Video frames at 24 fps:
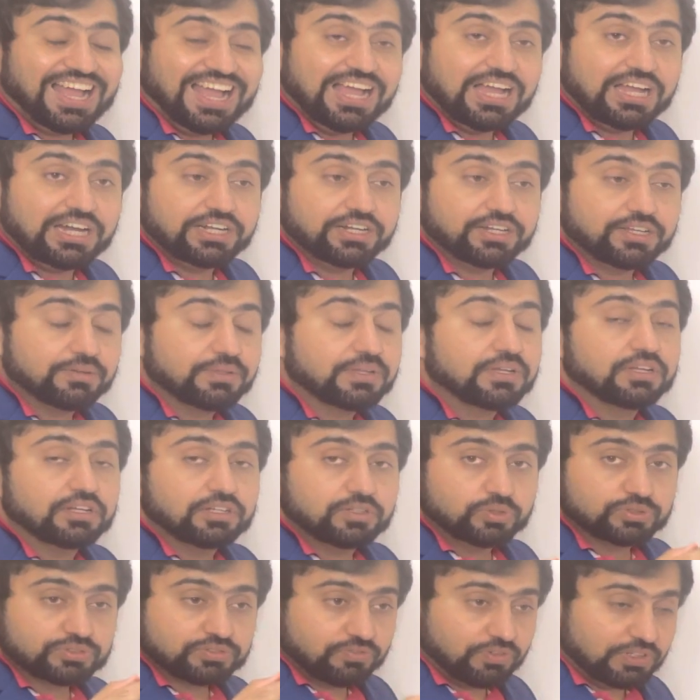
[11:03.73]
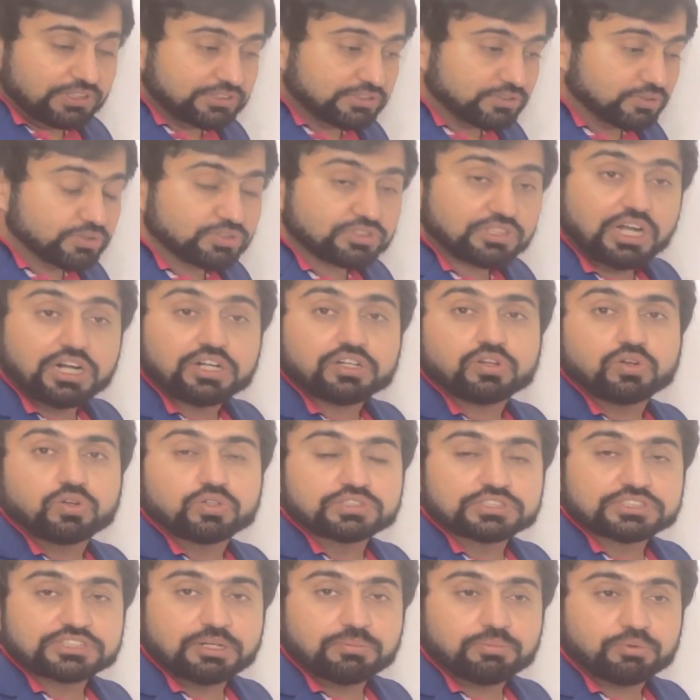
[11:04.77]
and once you start
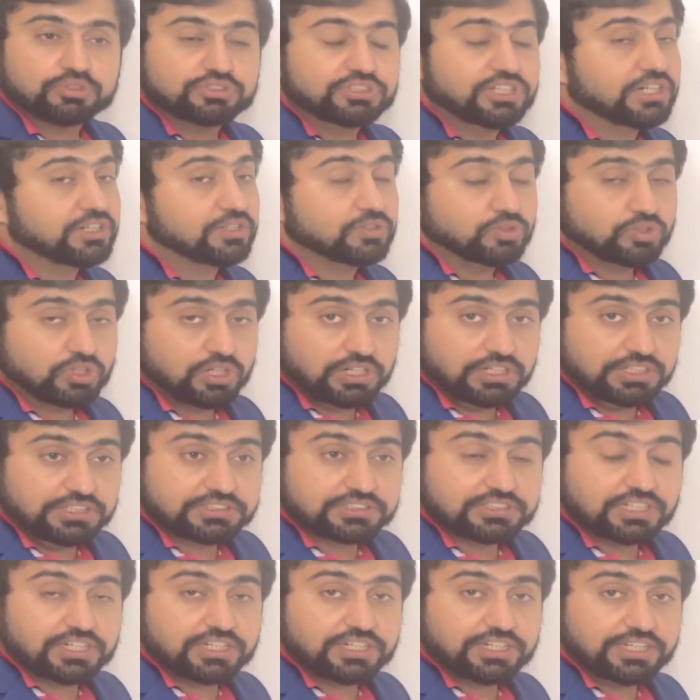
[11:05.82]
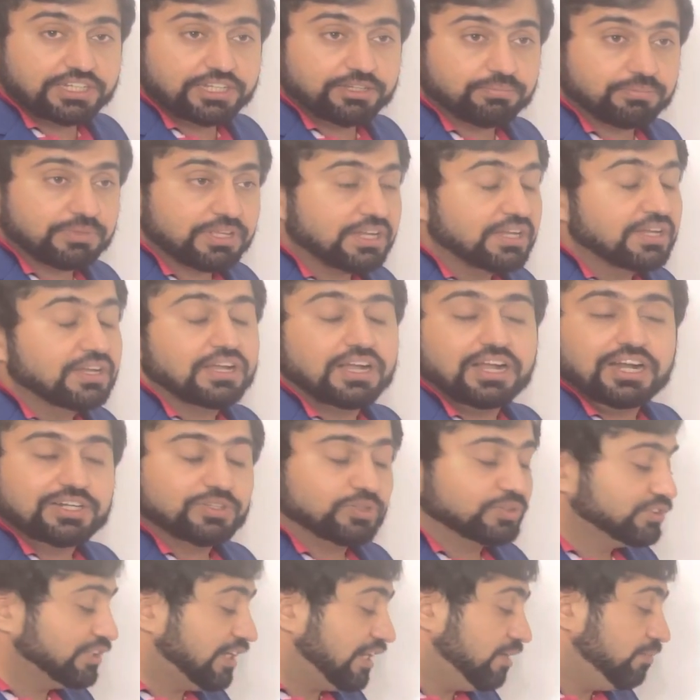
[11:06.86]
closing the project, you release the team and you
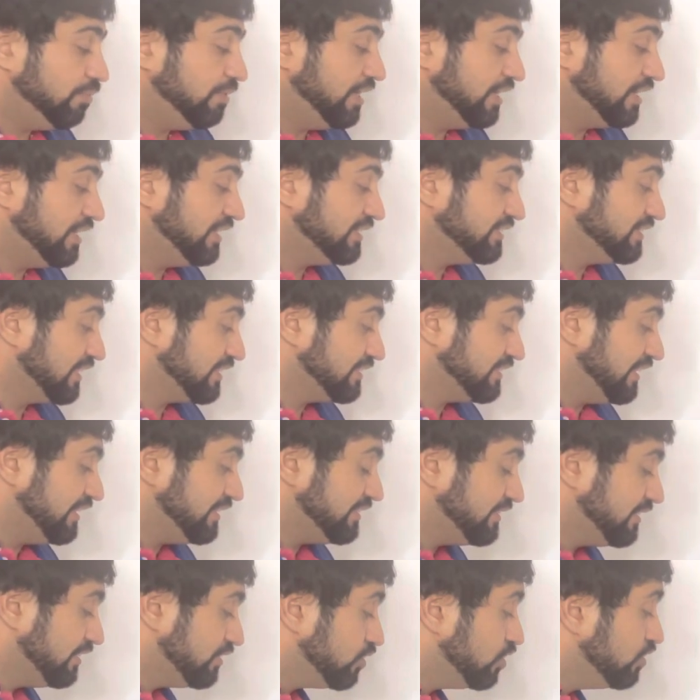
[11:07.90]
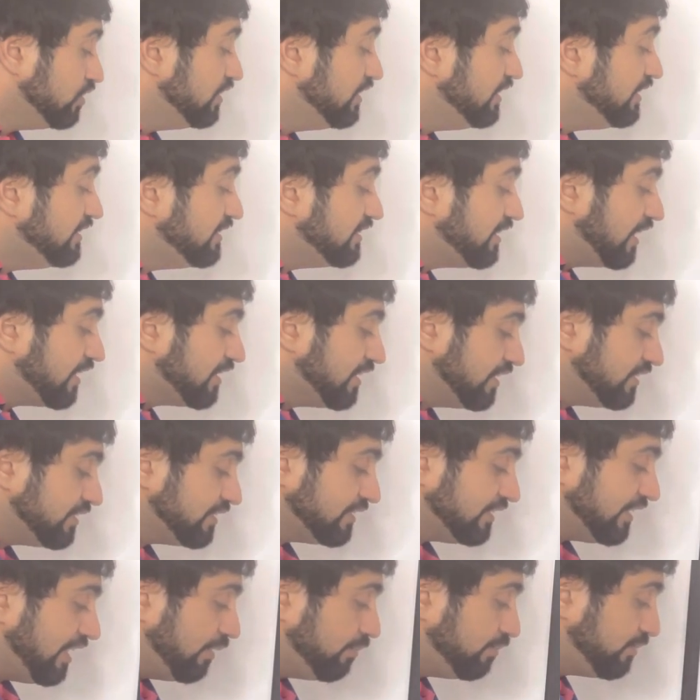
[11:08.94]
celebrate the success. So these are the
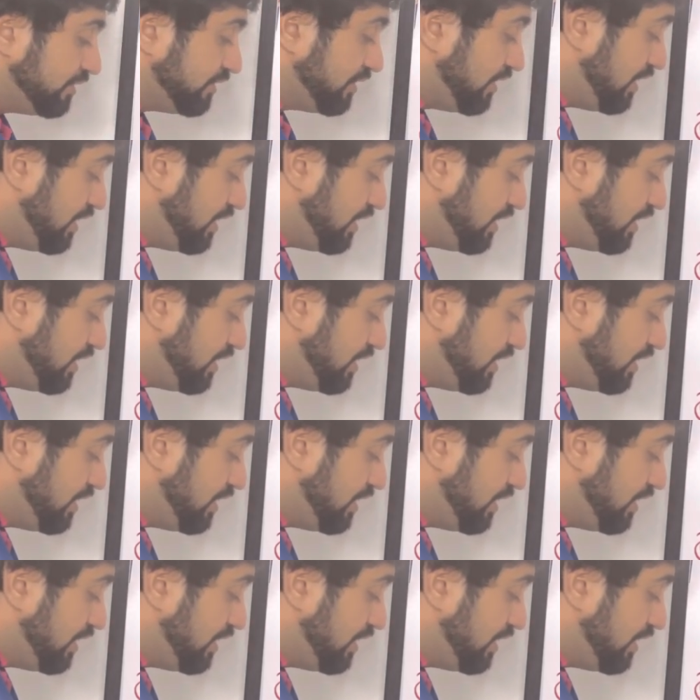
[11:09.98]
steps